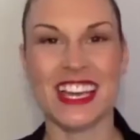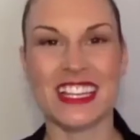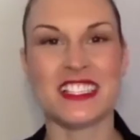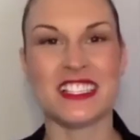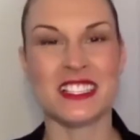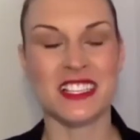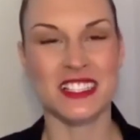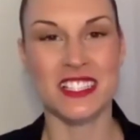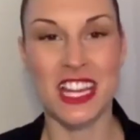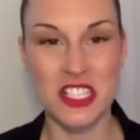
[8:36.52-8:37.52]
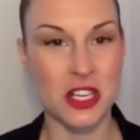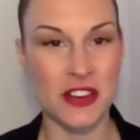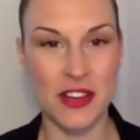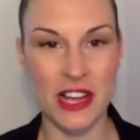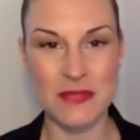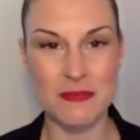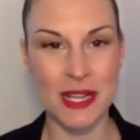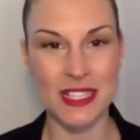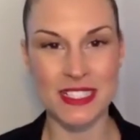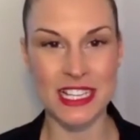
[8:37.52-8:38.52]
that is such good advice,
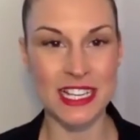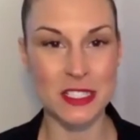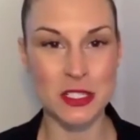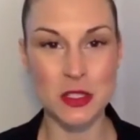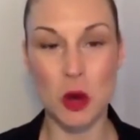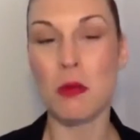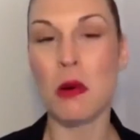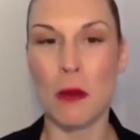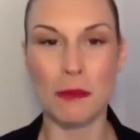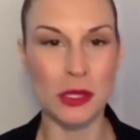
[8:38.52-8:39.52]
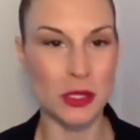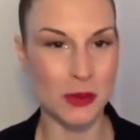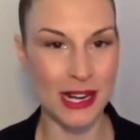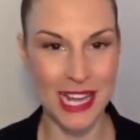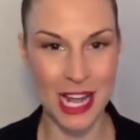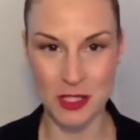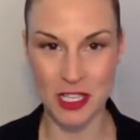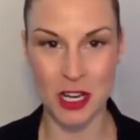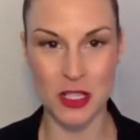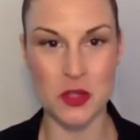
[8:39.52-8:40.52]
because it's so popular right now to
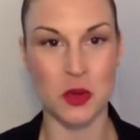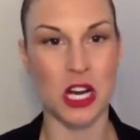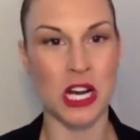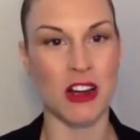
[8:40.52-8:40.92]
contour